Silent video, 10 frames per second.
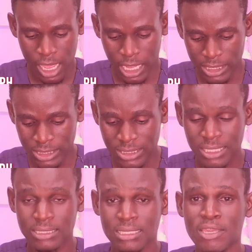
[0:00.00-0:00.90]
And
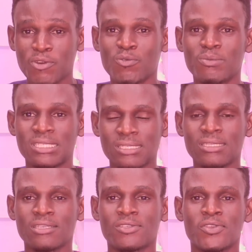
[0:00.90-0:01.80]
today we'll be
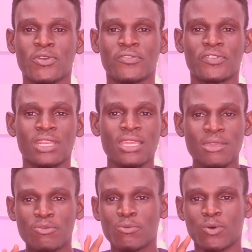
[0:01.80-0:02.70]
seeing the story of three
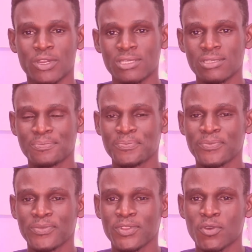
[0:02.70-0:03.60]
Hebrew boys
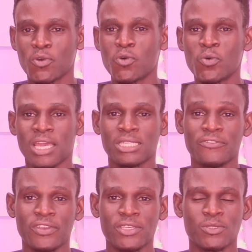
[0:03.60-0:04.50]
who were actually
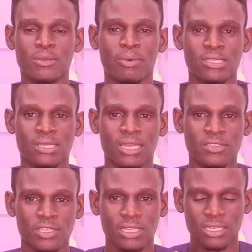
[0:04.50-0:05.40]
faced with a particular
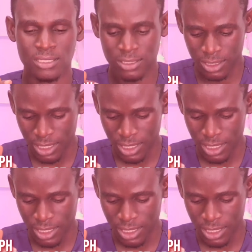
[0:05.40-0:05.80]
challenge